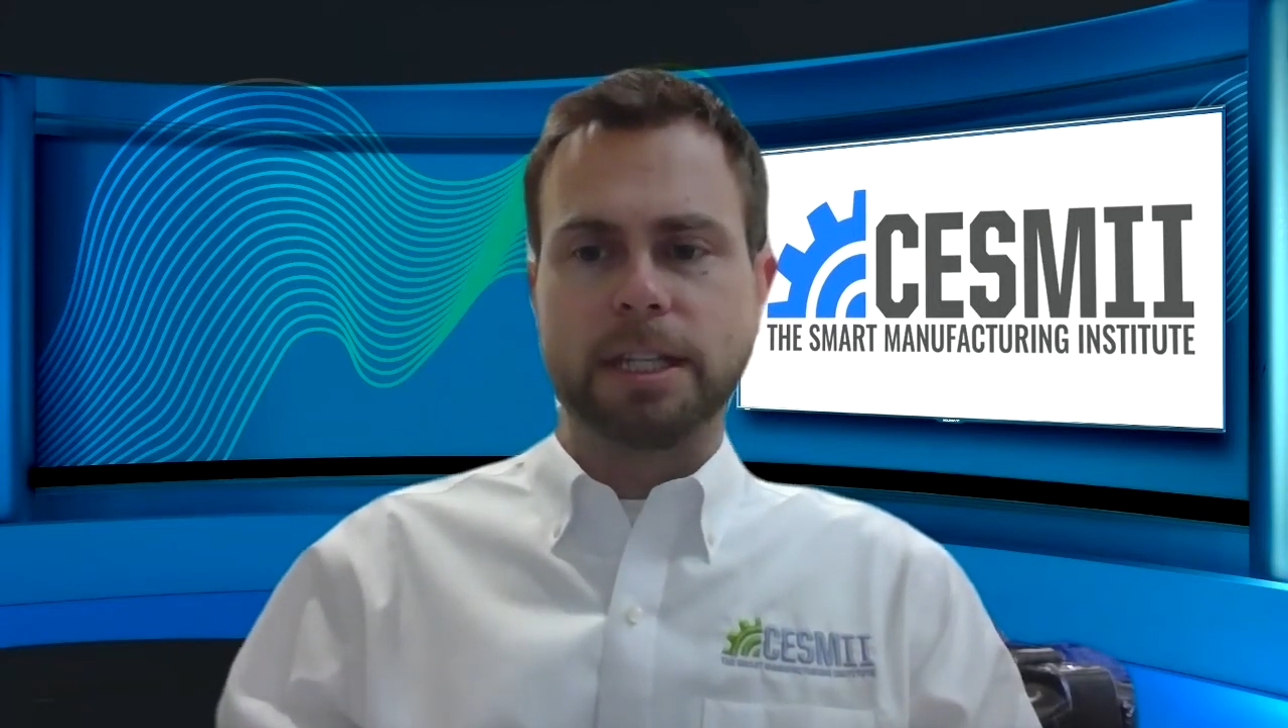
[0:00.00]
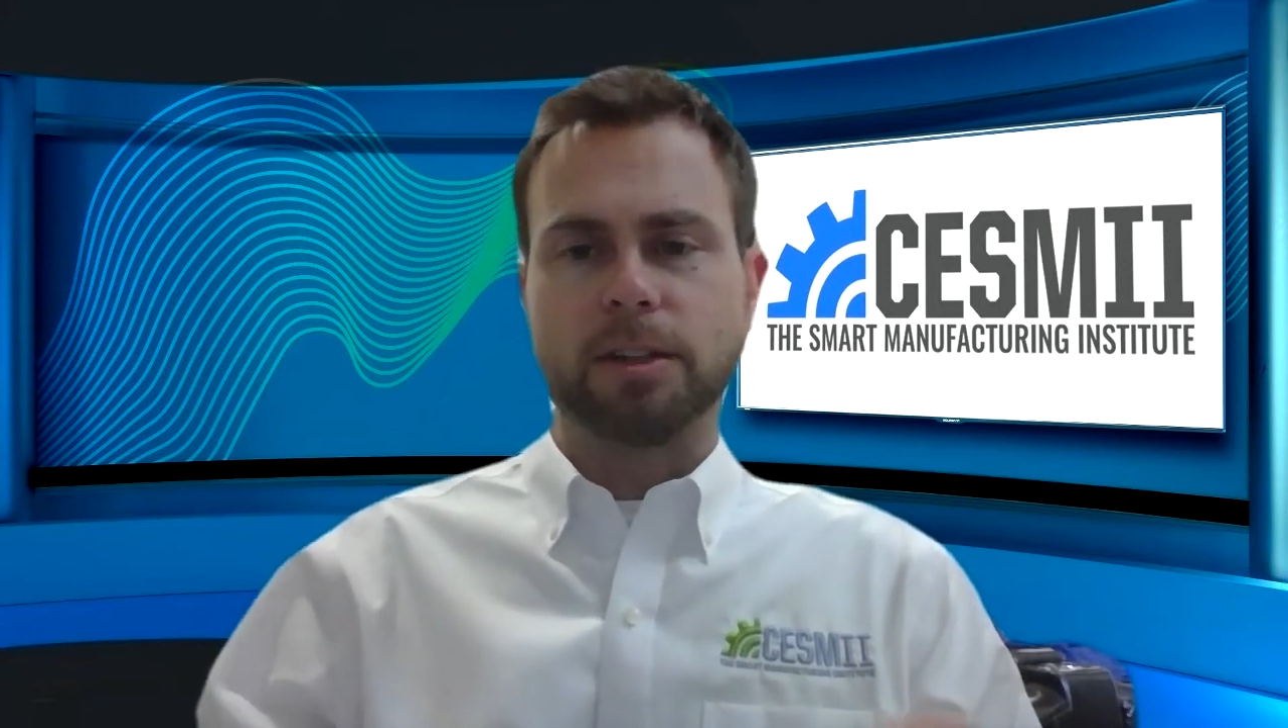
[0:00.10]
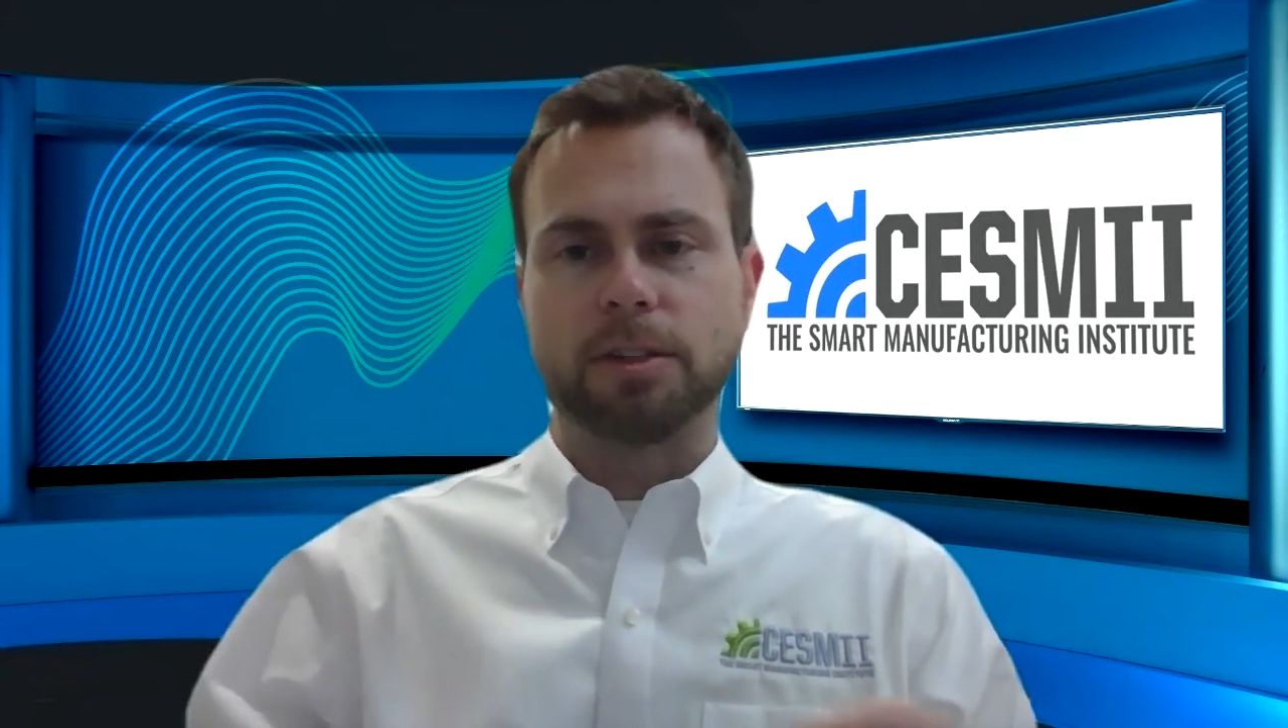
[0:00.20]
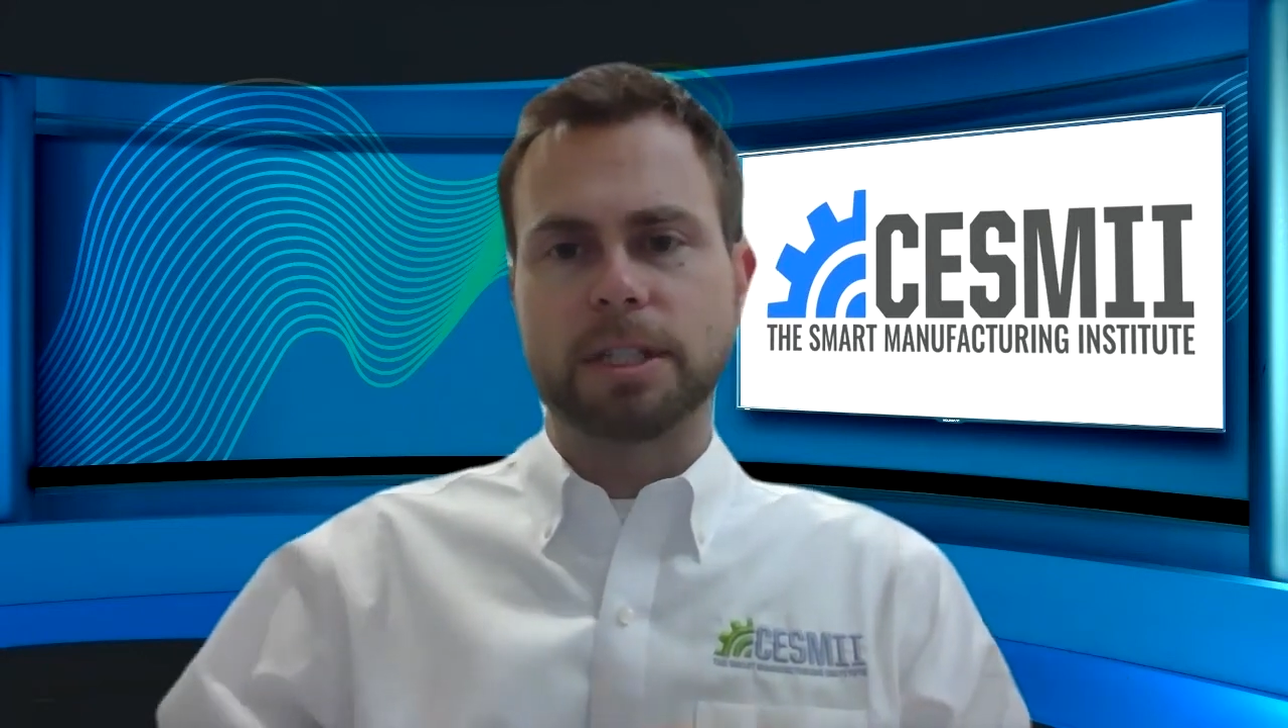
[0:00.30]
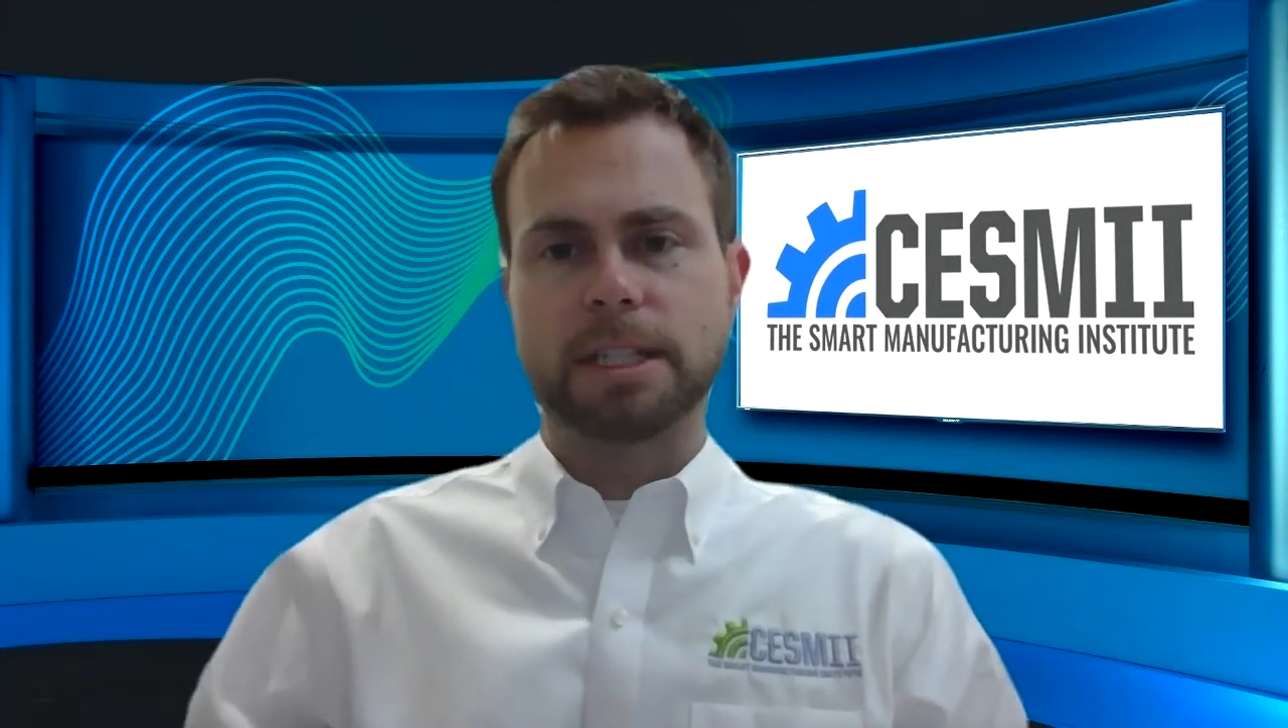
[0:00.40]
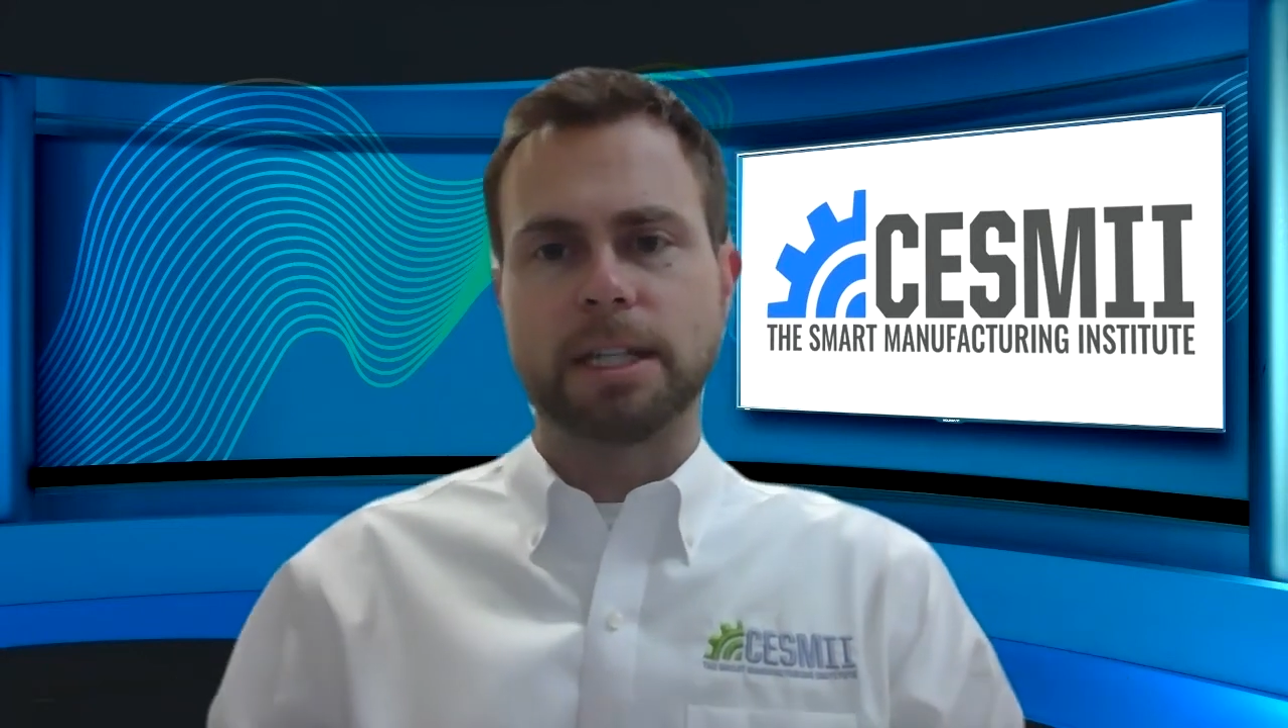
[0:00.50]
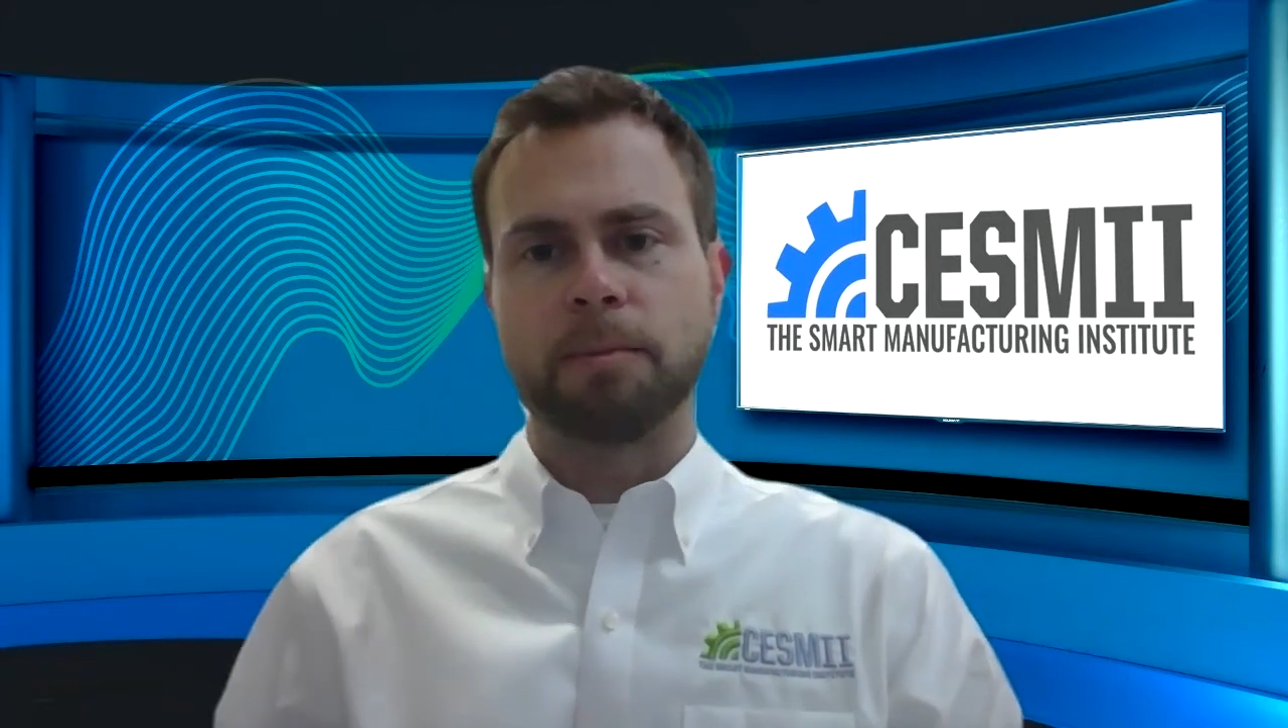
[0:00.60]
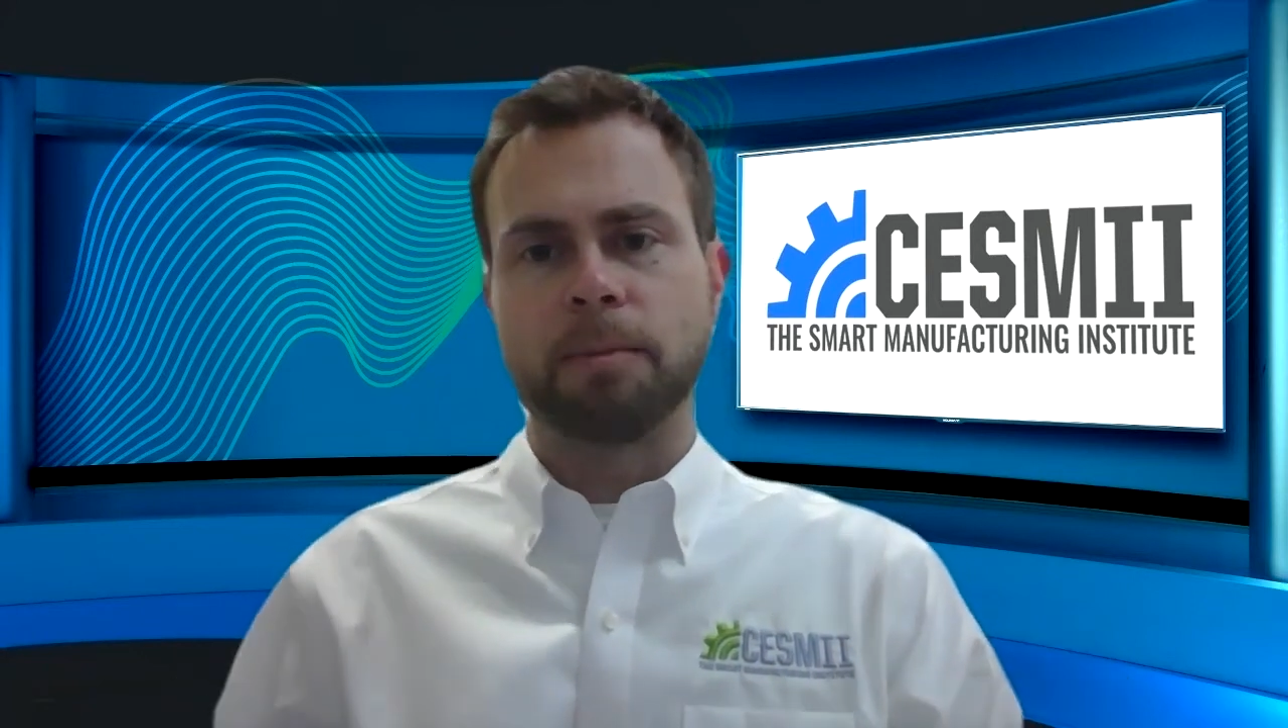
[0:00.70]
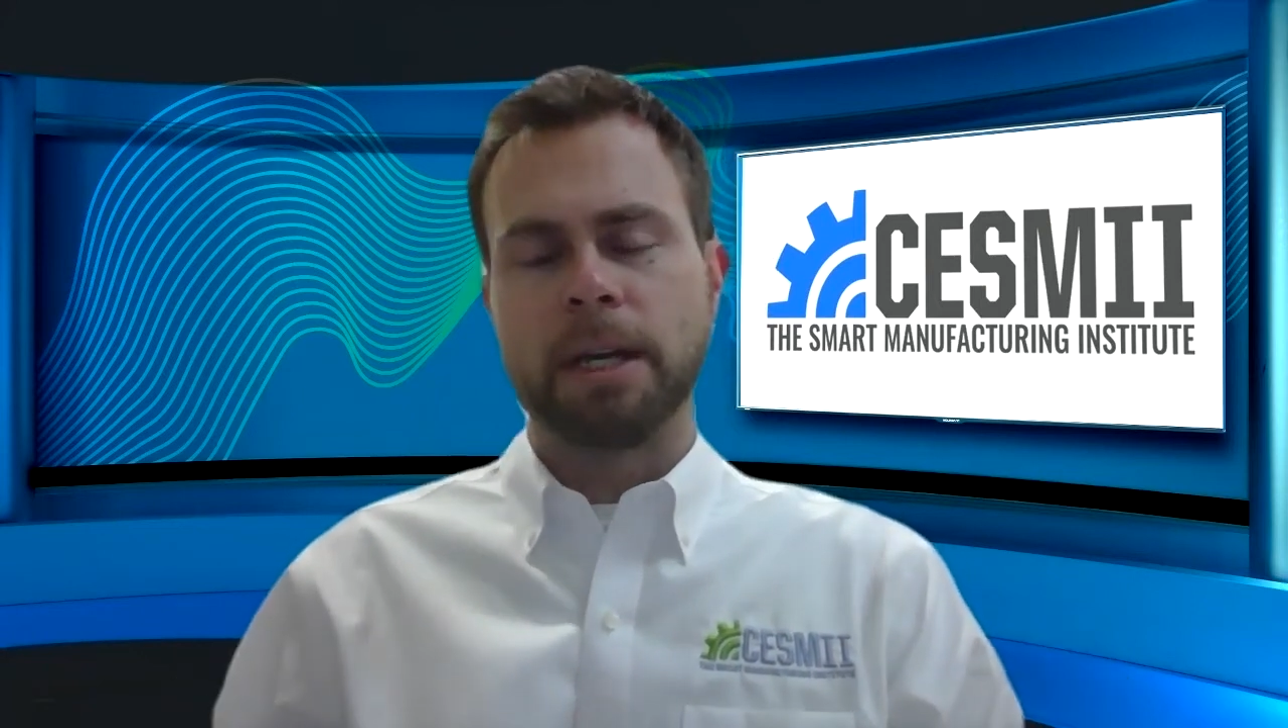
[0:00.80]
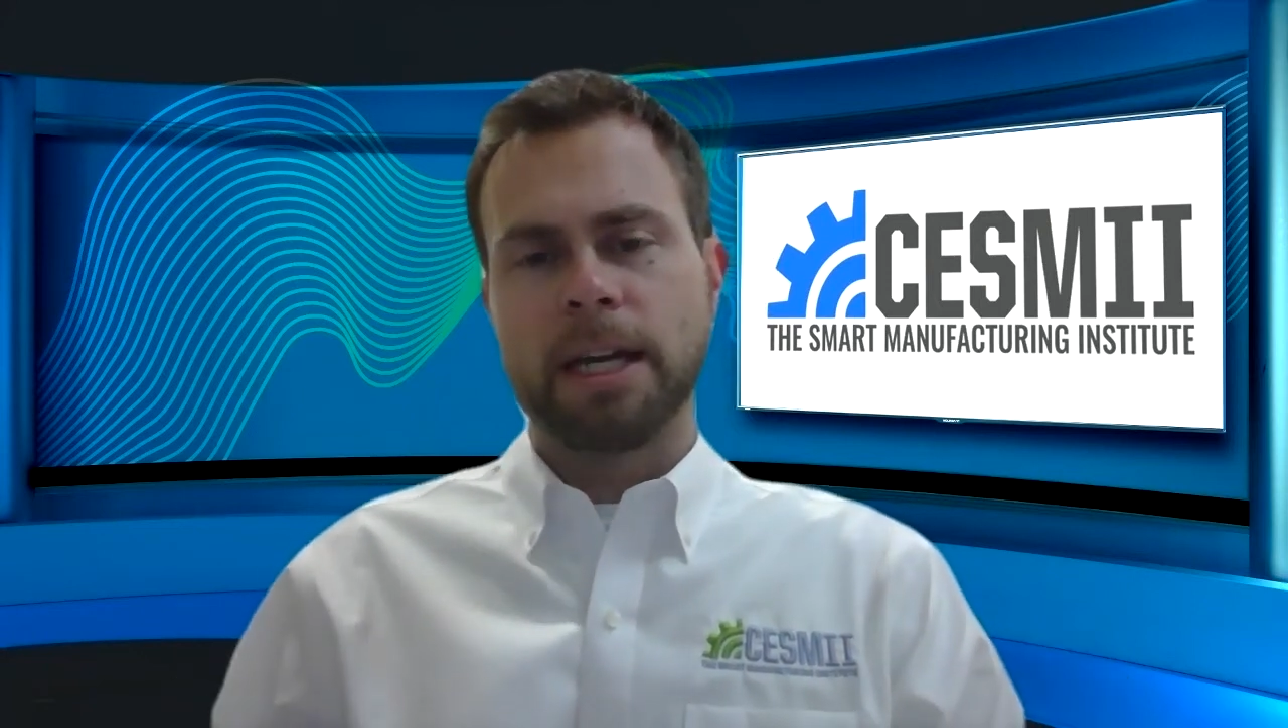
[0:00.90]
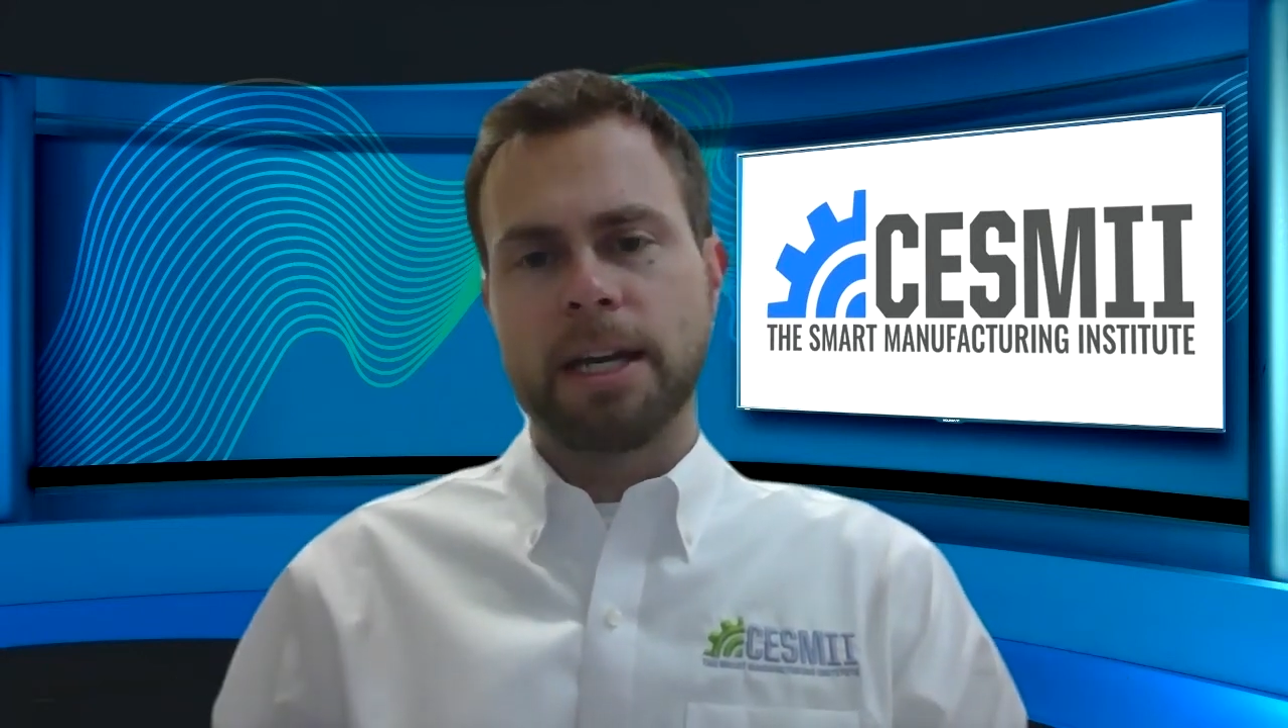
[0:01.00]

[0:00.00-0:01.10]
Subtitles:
ecosystem